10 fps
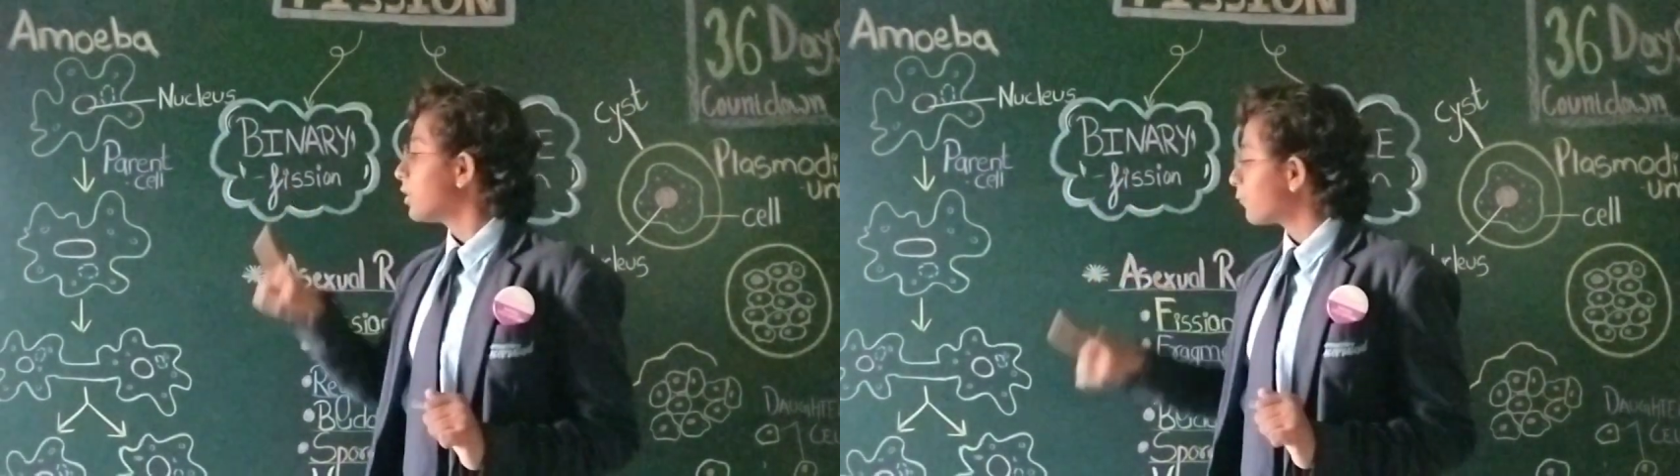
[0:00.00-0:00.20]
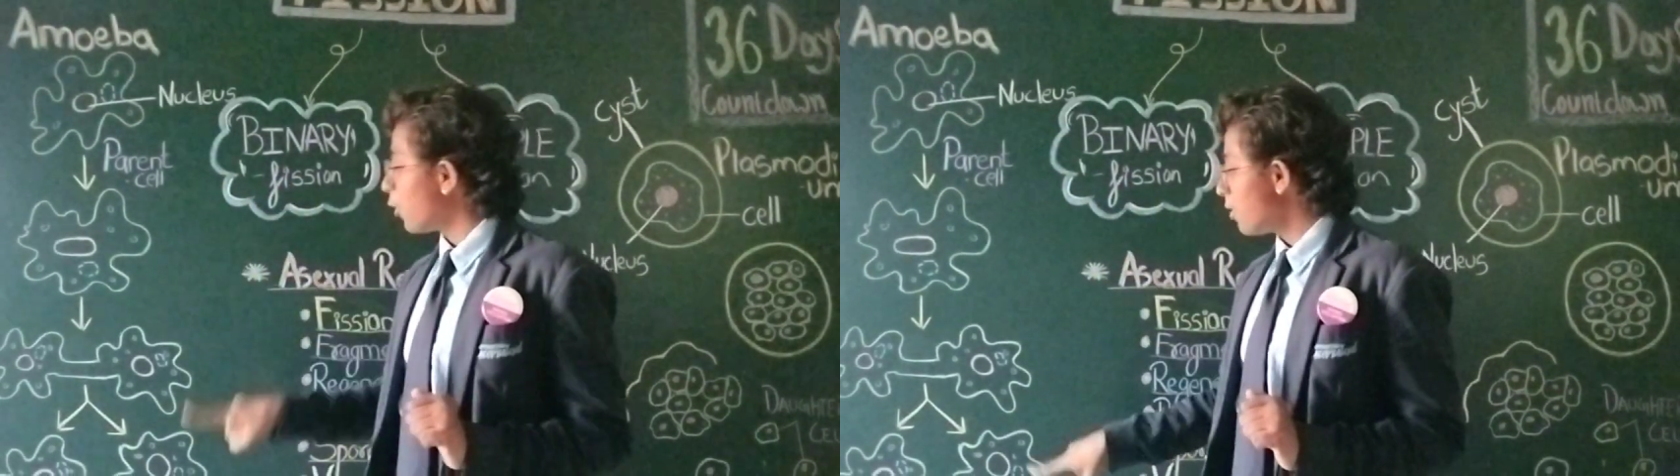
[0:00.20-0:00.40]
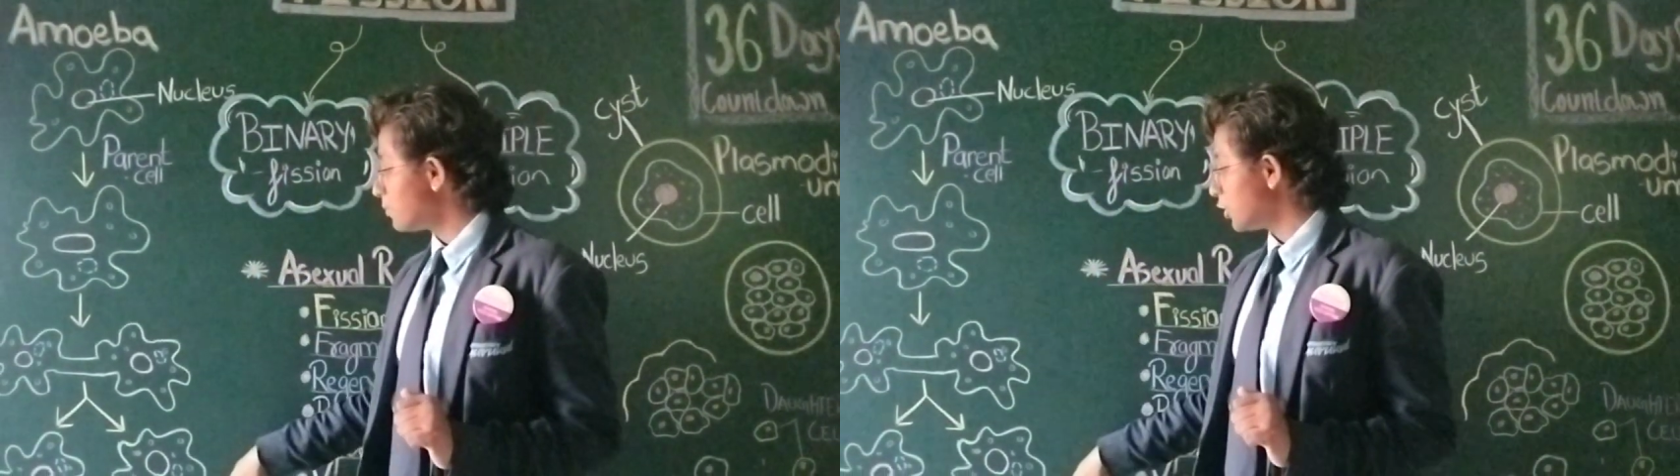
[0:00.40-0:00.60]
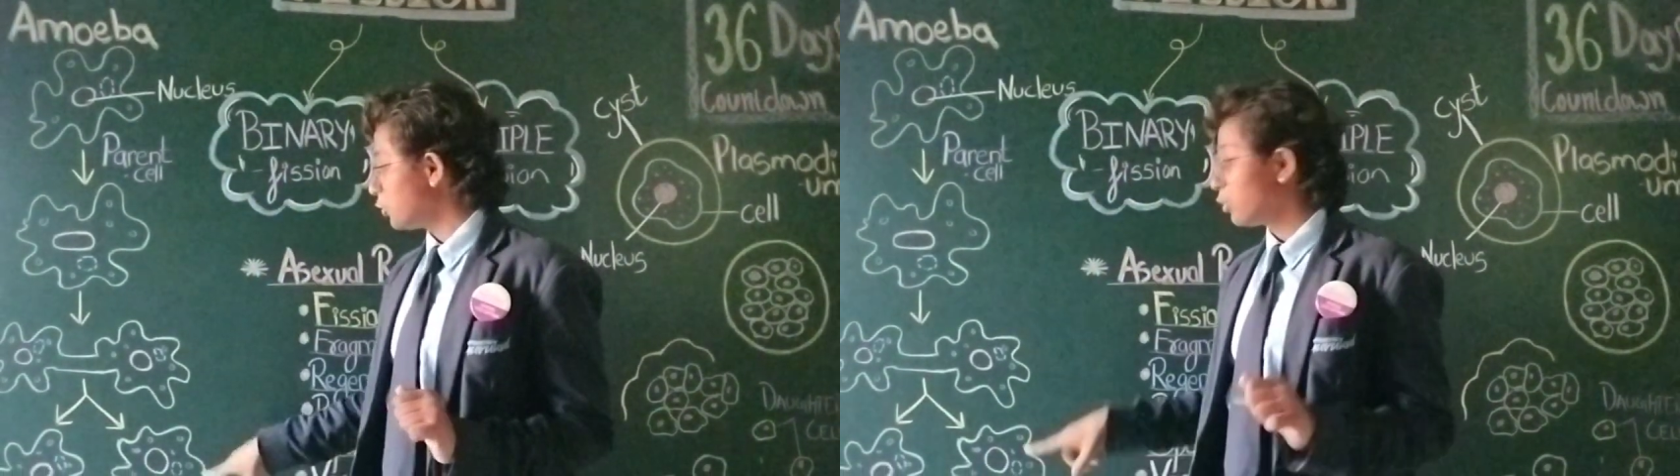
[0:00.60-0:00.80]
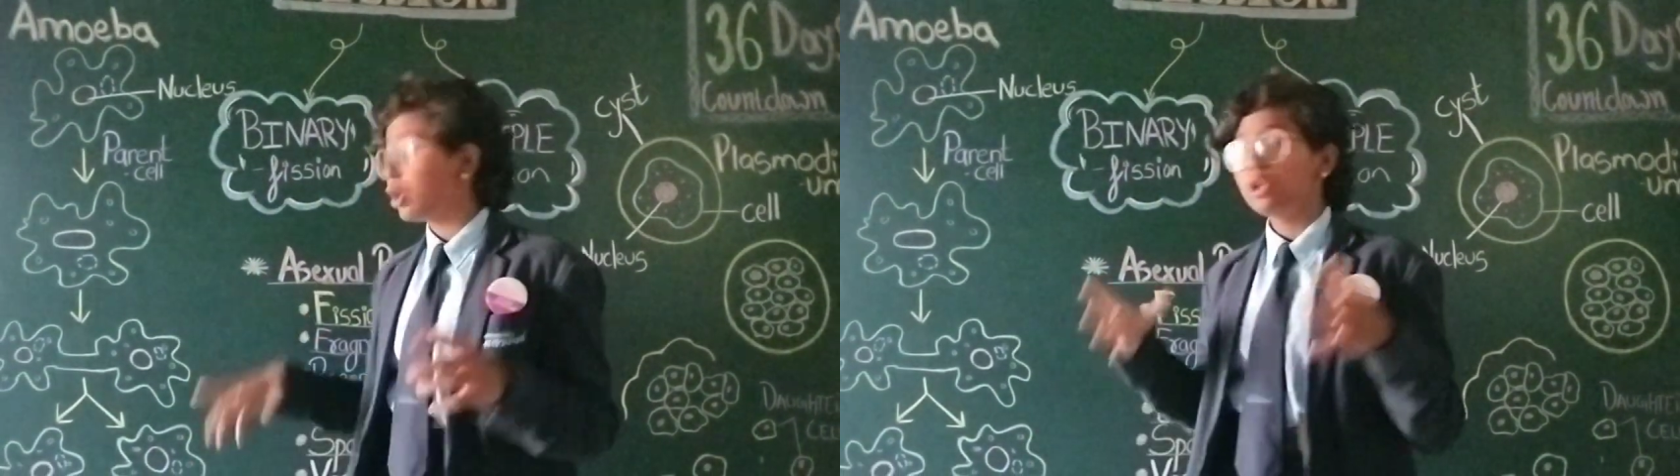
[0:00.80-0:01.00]
forms
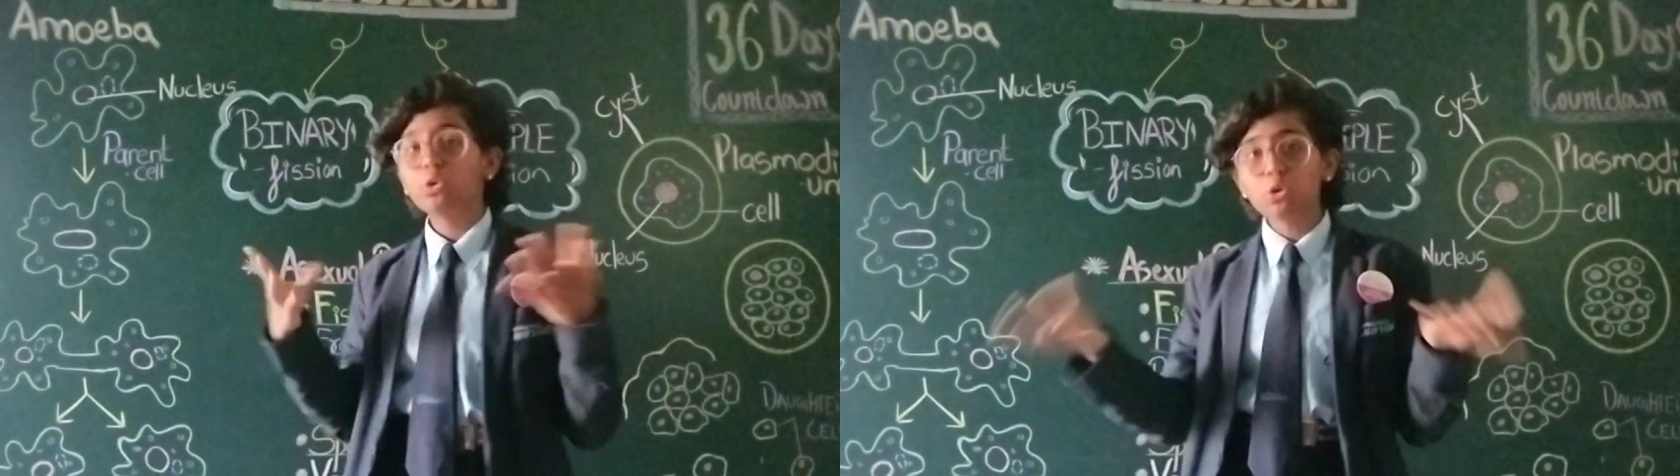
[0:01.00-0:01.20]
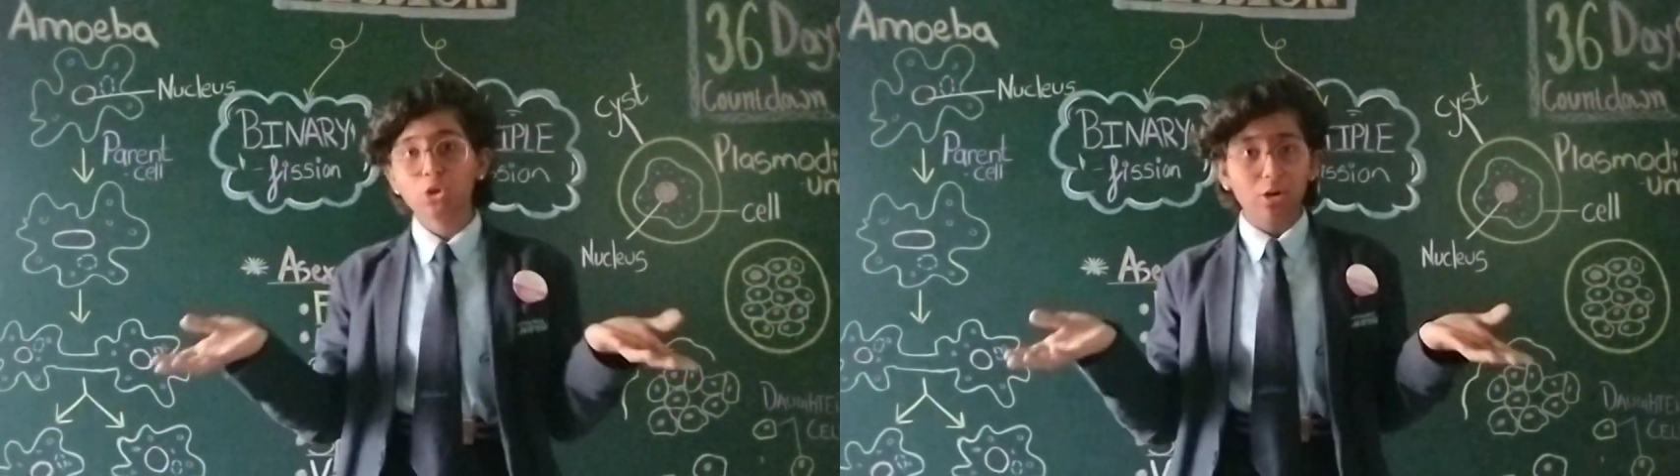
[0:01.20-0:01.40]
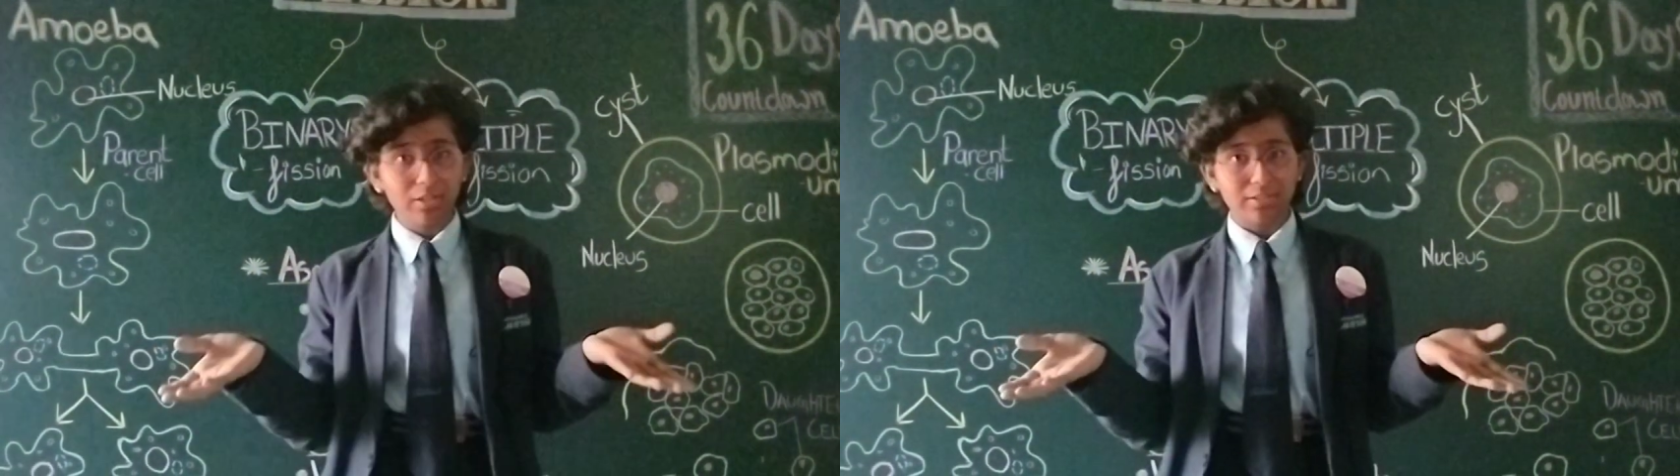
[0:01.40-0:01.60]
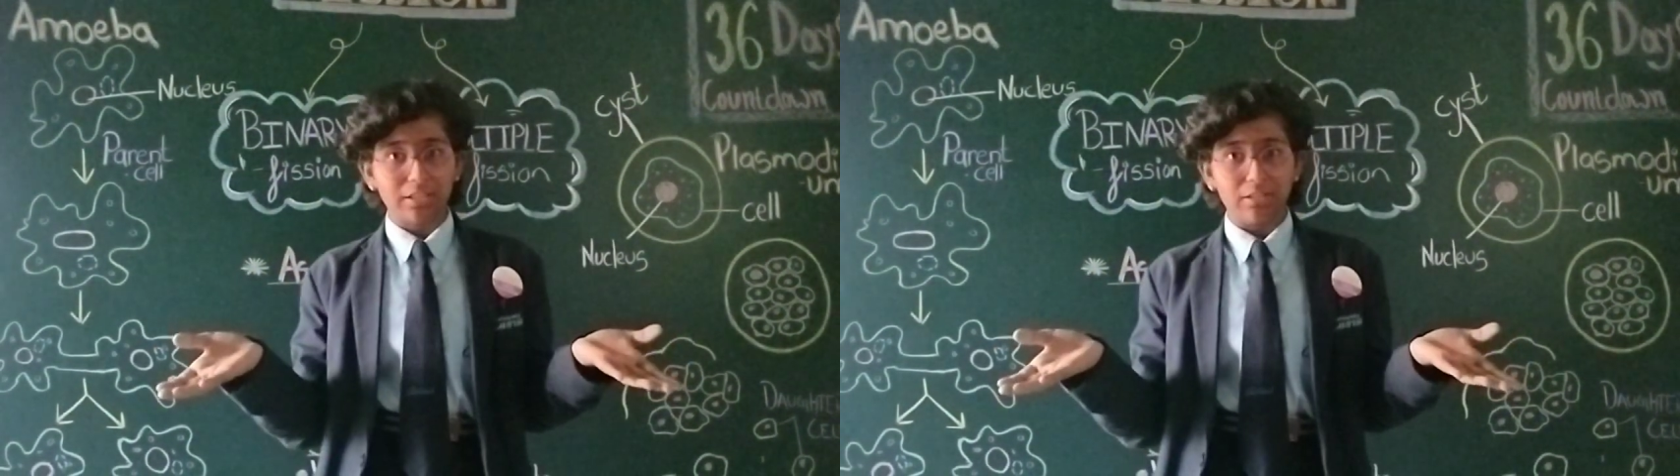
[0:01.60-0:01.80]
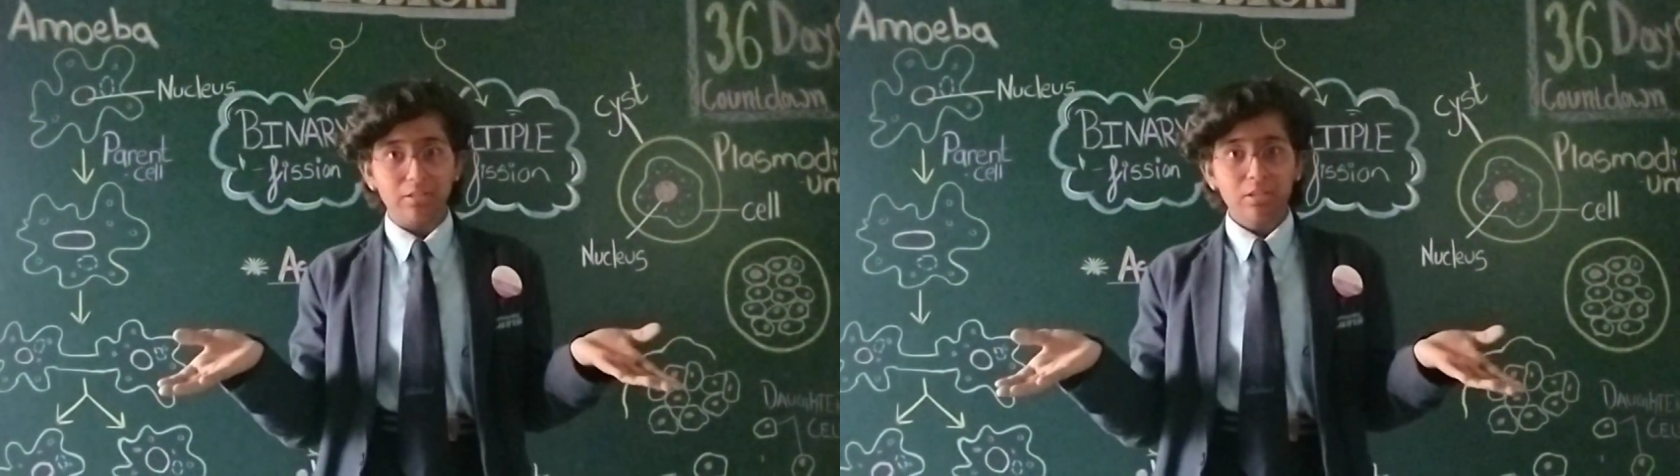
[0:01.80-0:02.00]
into a 2 daughter
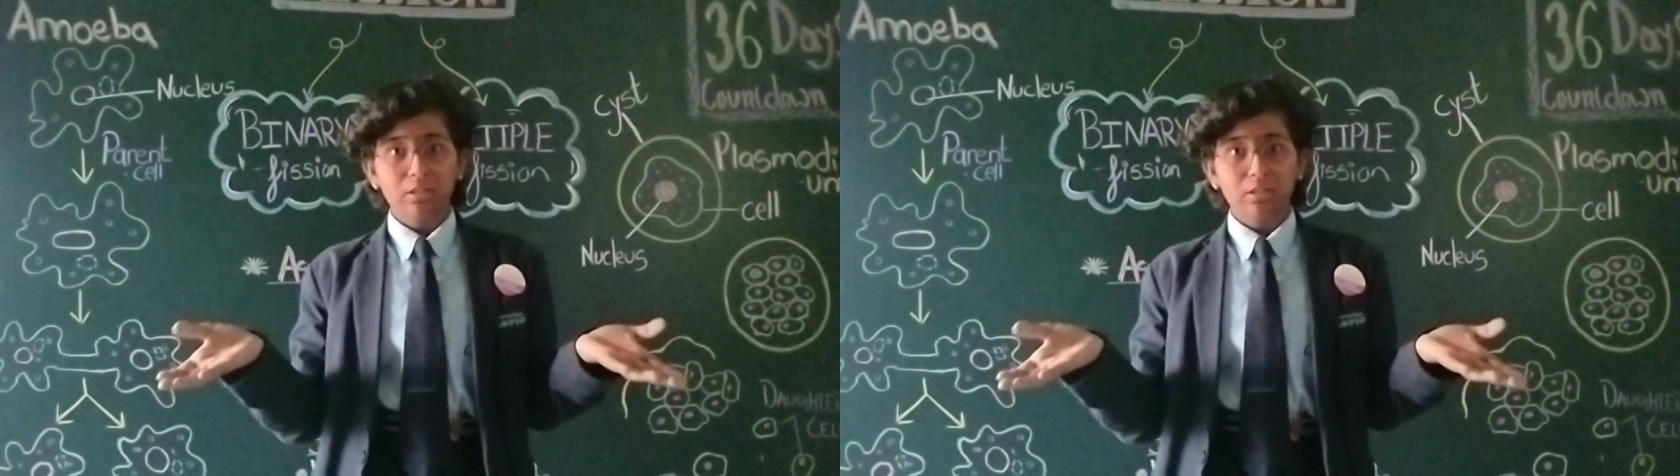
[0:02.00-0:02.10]
cell.